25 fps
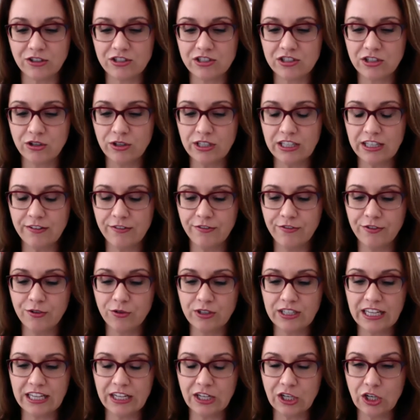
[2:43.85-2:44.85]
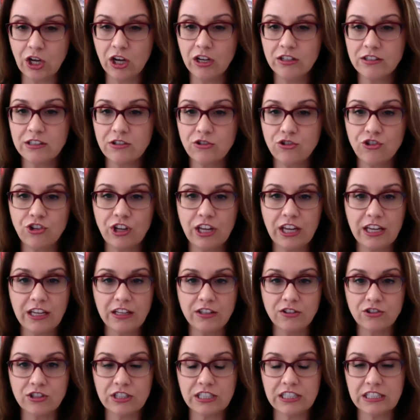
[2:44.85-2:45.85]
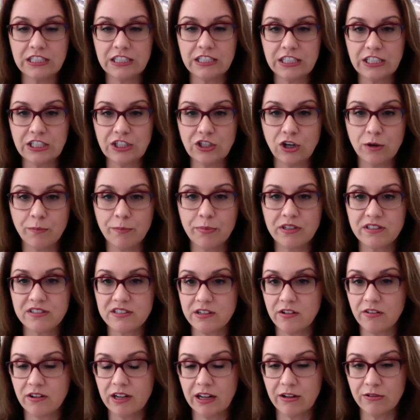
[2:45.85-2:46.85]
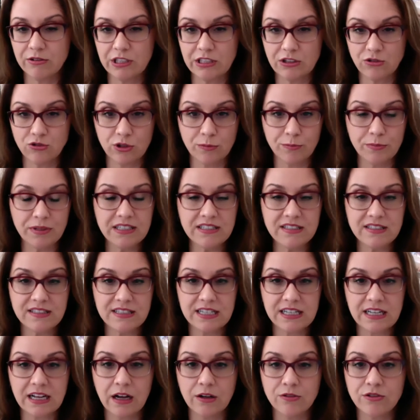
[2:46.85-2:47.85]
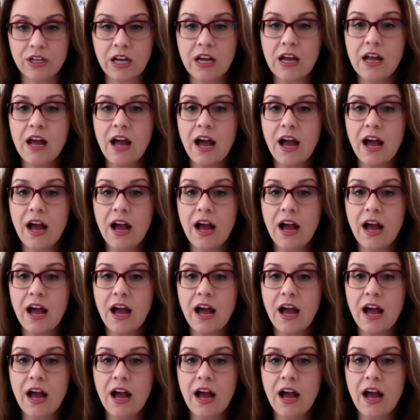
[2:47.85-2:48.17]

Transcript: So if you cannot turn your personal account into a business account,